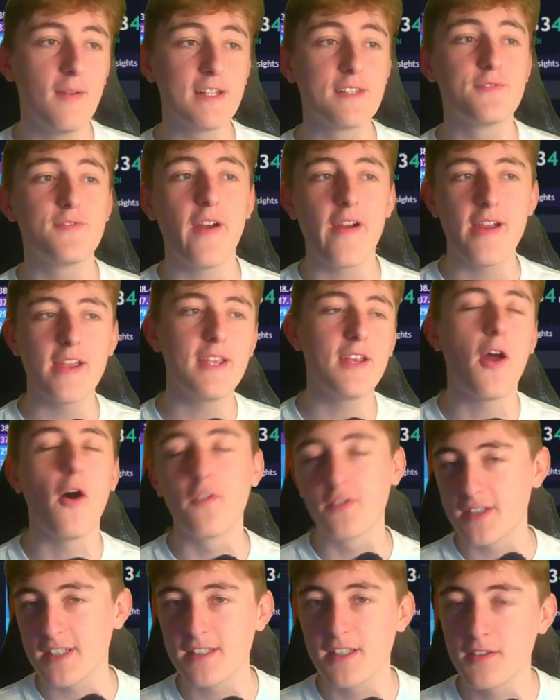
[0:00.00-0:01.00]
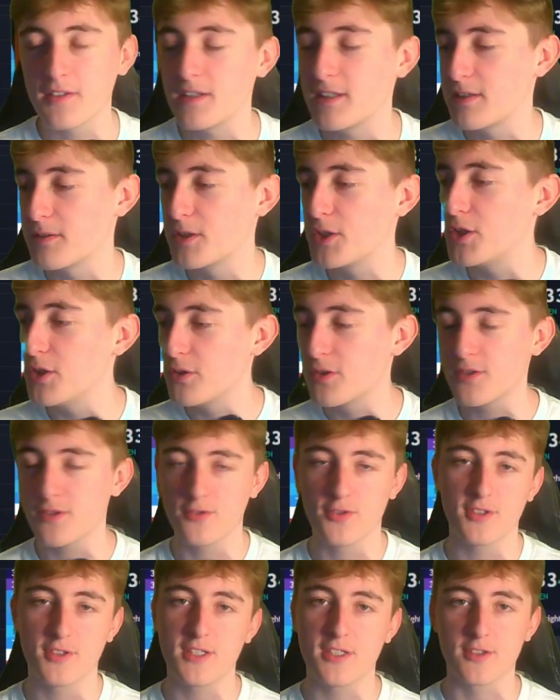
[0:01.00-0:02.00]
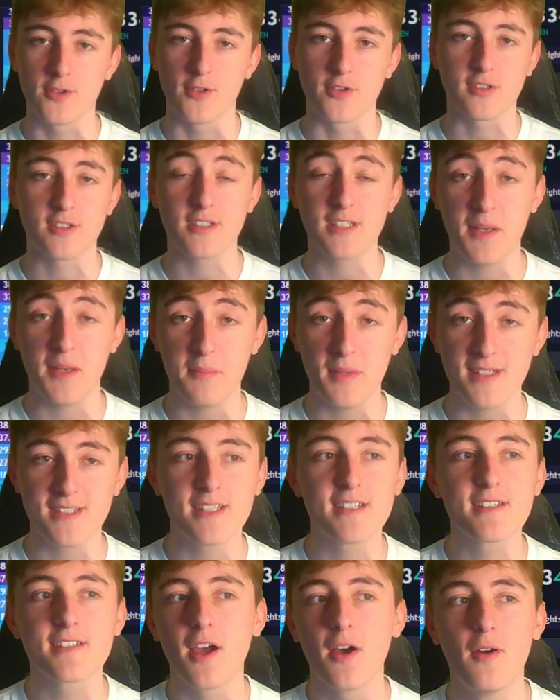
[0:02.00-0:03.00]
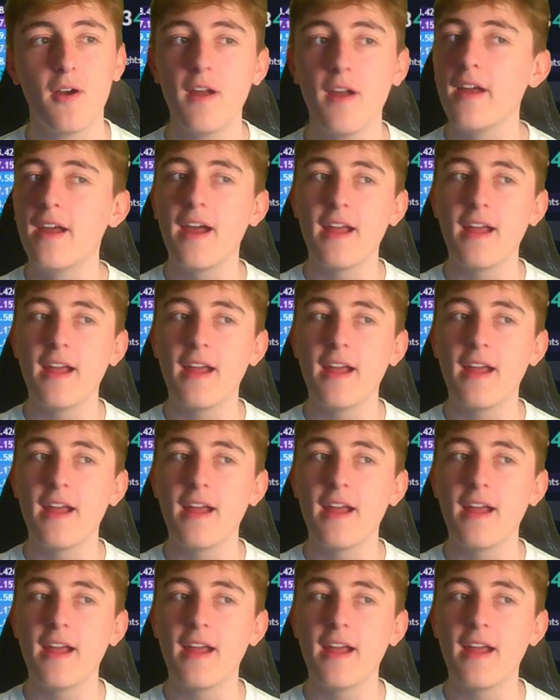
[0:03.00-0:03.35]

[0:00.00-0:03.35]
It's very, obviously it's a huge trusted source to CNBC, so